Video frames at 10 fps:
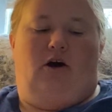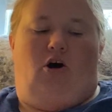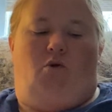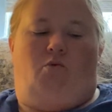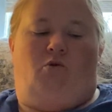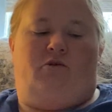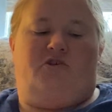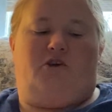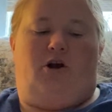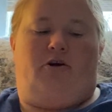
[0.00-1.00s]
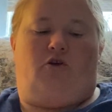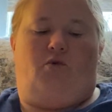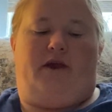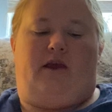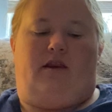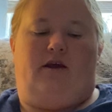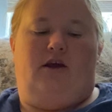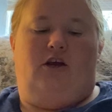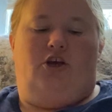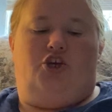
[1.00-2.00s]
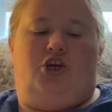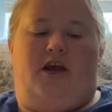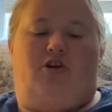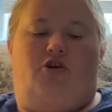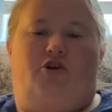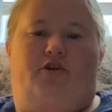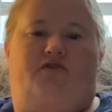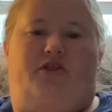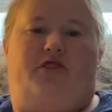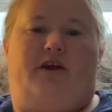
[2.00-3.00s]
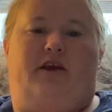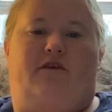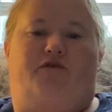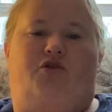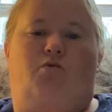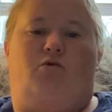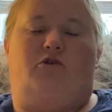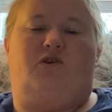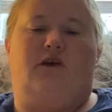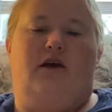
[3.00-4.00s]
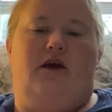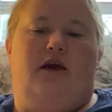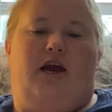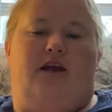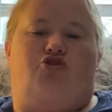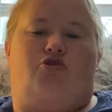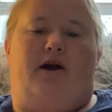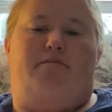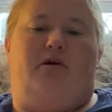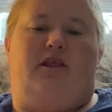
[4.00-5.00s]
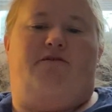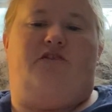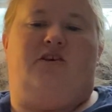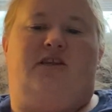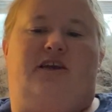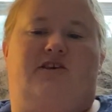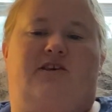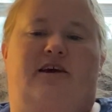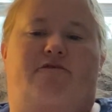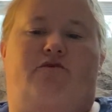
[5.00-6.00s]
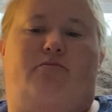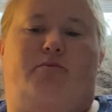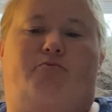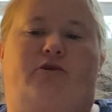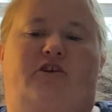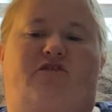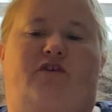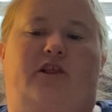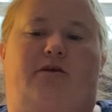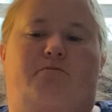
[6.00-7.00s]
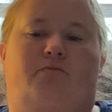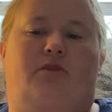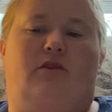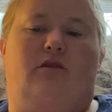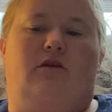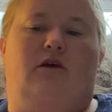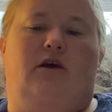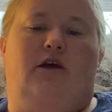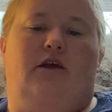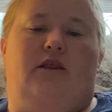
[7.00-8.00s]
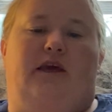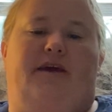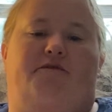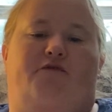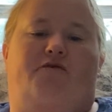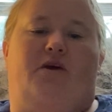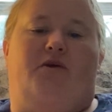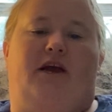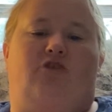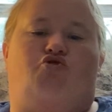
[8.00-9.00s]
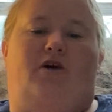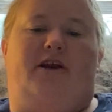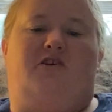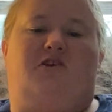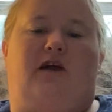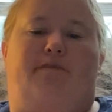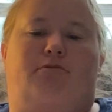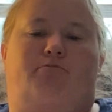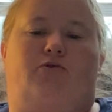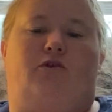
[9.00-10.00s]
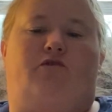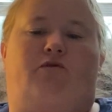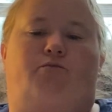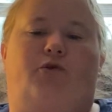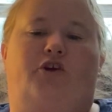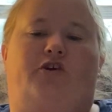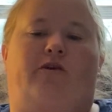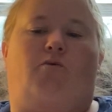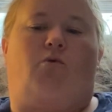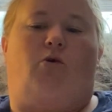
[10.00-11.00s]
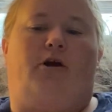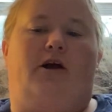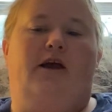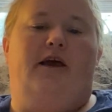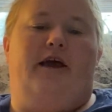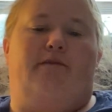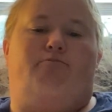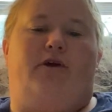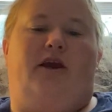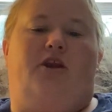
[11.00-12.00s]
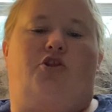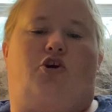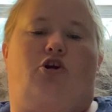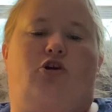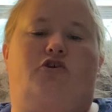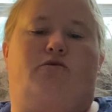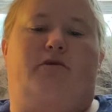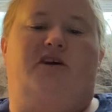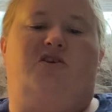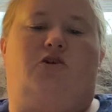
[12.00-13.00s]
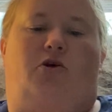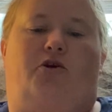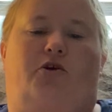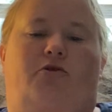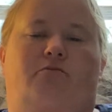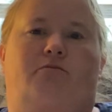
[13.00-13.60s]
Aurora's heart quickened. She had heard of the thicket of thorns, a trap Maleficent had sent for Prince Philip. The evil fairy had tried to stop the prince from reaching Aurora and breaking the curse placed on her.